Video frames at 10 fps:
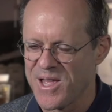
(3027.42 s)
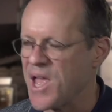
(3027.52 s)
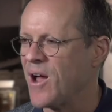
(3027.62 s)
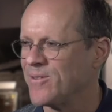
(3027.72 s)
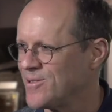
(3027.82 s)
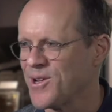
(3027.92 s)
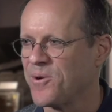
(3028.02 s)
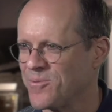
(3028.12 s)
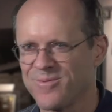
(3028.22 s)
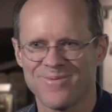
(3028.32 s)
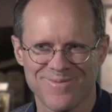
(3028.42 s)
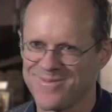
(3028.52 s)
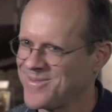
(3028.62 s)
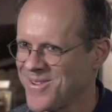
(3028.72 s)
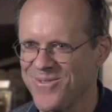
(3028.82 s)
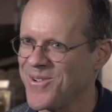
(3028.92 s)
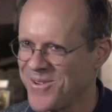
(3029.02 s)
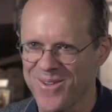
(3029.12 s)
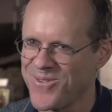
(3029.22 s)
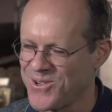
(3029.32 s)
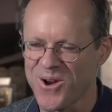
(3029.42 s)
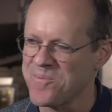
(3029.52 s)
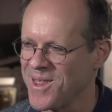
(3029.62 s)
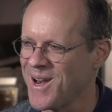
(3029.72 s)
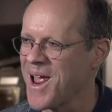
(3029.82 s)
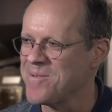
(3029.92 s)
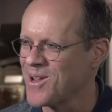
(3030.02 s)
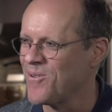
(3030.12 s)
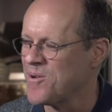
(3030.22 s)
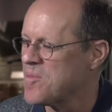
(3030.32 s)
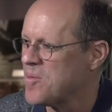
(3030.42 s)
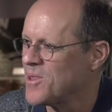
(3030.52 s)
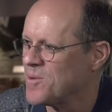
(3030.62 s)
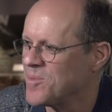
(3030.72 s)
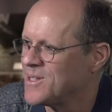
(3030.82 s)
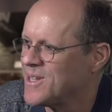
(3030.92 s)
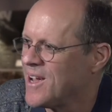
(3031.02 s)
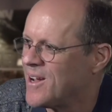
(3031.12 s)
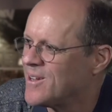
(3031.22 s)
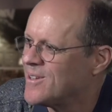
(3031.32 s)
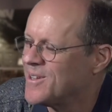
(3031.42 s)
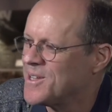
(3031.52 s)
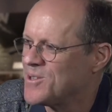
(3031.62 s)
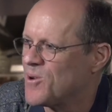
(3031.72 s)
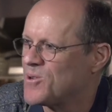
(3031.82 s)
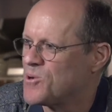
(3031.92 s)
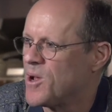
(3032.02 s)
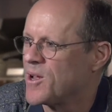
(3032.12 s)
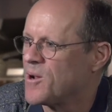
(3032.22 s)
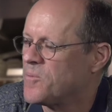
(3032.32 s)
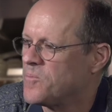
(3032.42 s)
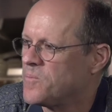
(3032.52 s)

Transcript: yeah, so if you showed me the names, I'd remember them, but yeah, so it was a while ago.